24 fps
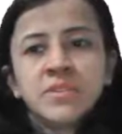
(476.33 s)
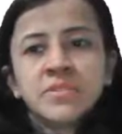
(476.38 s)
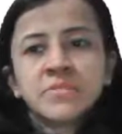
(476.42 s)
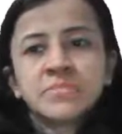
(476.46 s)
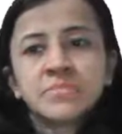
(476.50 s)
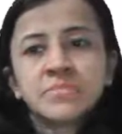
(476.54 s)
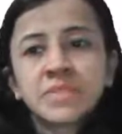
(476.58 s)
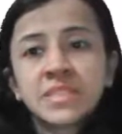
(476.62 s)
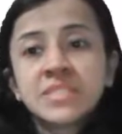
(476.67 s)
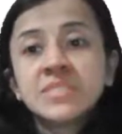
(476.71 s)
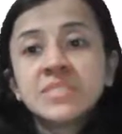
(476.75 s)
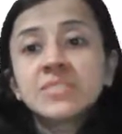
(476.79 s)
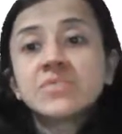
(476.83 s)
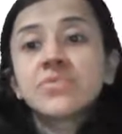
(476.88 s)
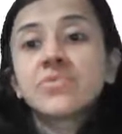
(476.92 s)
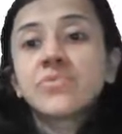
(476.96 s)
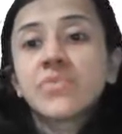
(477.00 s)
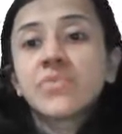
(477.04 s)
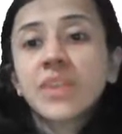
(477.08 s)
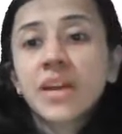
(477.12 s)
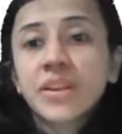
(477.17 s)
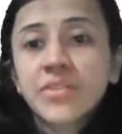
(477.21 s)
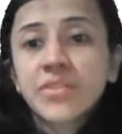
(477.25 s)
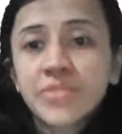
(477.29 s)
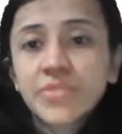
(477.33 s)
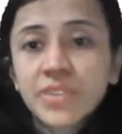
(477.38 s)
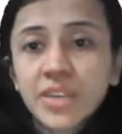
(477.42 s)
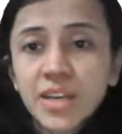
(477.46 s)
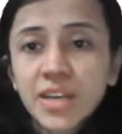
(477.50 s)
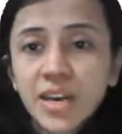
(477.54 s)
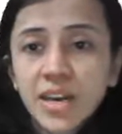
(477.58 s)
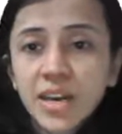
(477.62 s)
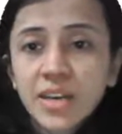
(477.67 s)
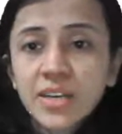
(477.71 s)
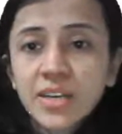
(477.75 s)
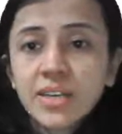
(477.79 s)
Means when we
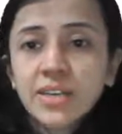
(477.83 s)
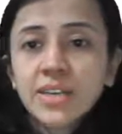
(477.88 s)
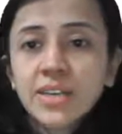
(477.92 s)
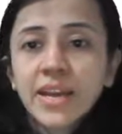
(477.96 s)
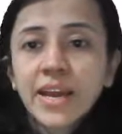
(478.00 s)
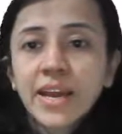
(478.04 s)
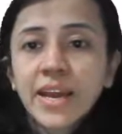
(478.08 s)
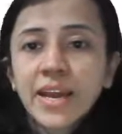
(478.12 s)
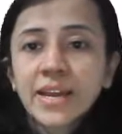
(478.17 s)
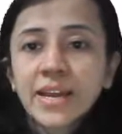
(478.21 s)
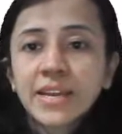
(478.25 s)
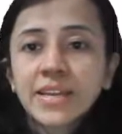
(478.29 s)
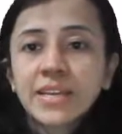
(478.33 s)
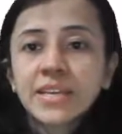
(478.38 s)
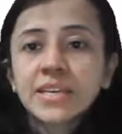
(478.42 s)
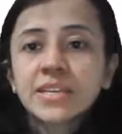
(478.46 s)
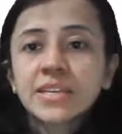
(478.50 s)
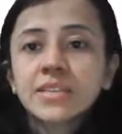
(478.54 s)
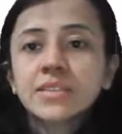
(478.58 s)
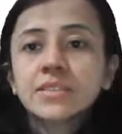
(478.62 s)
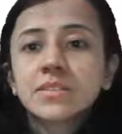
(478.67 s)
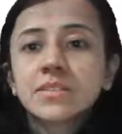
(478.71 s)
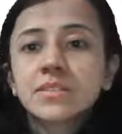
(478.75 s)
are adding